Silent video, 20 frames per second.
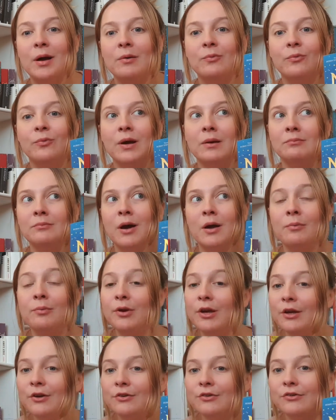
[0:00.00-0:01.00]
when my
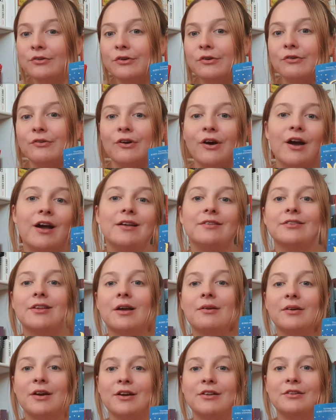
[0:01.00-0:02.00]
pre-order arrives,
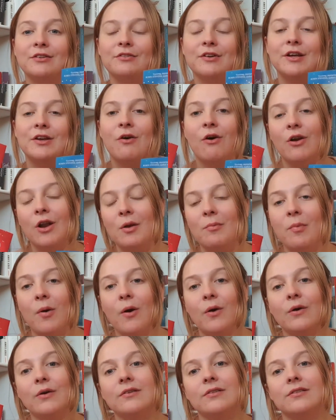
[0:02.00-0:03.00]
I'm going to read
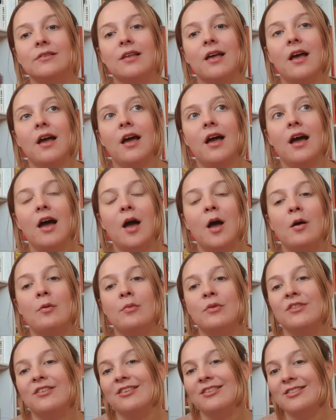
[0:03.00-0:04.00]
Hollowpox,
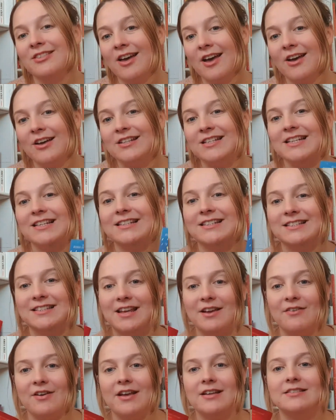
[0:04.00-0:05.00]
the third in the
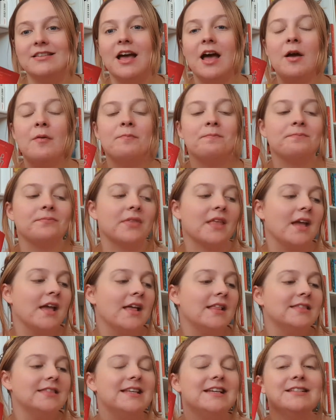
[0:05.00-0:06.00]
series.
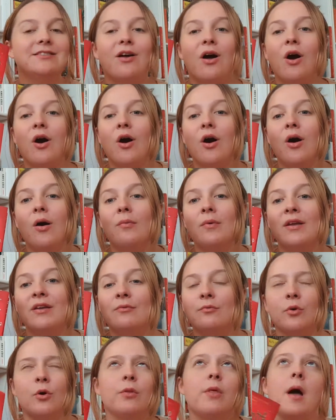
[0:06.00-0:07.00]
These are my,
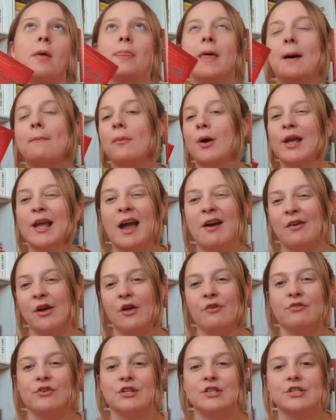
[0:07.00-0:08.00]
that might carry
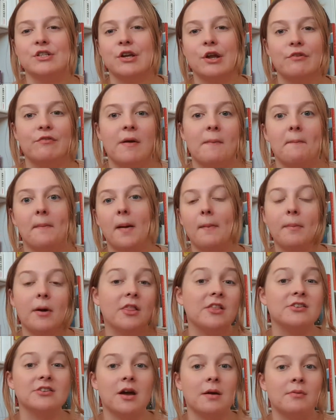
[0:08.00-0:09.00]
over into November by
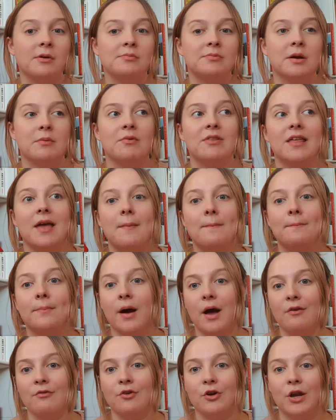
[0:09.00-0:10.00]
the time I'm done with it, but
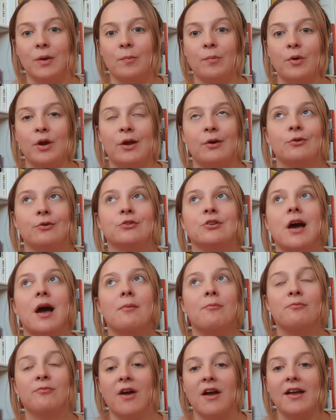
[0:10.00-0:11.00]
I've got it on pre-order.
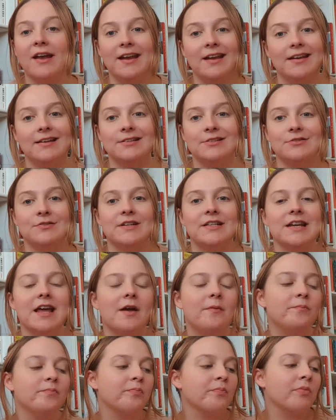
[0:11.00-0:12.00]
I'm very eager to read
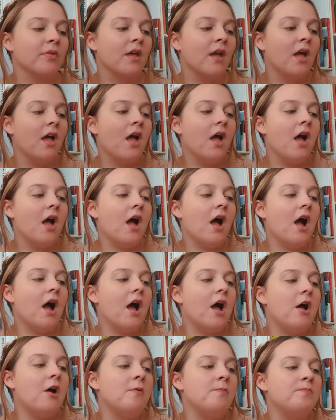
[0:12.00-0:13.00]

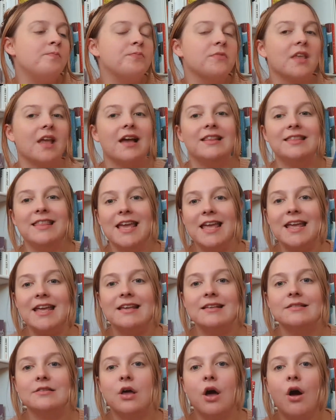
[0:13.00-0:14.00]
it.
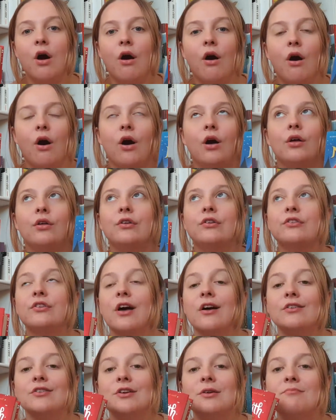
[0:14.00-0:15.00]
These are
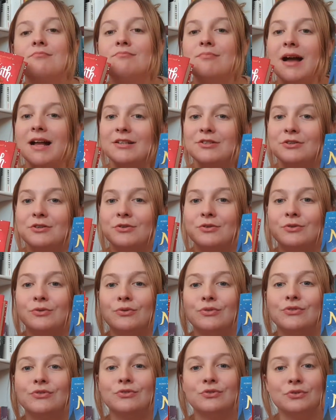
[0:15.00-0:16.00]
such
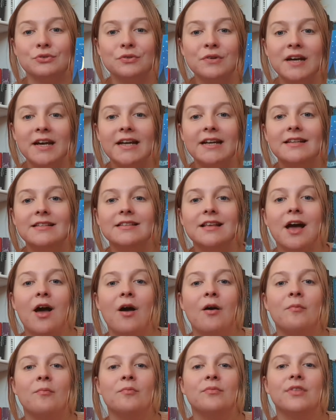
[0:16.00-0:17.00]
magical stories.
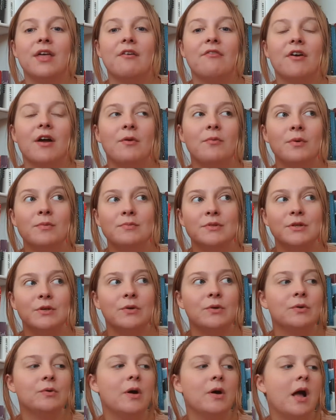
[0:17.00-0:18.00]
They're very
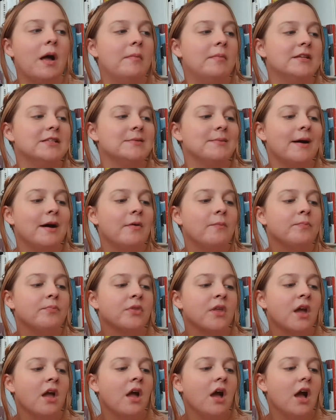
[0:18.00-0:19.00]
whimsical. It's about
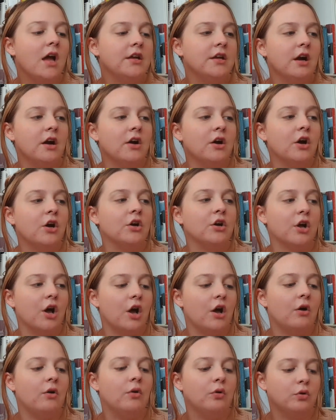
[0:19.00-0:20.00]
a young
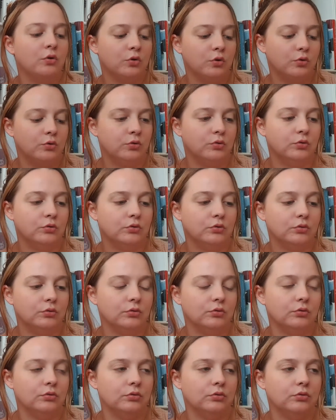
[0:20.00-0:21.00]
girl
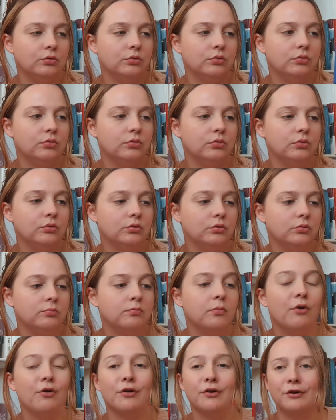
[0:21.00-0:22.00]
called
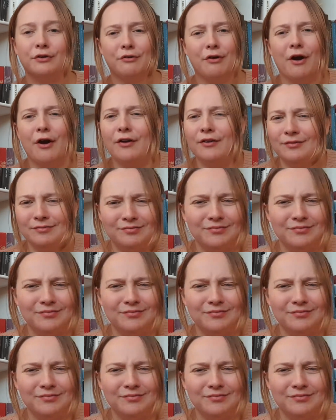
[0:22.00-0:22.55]
Morgan Crow.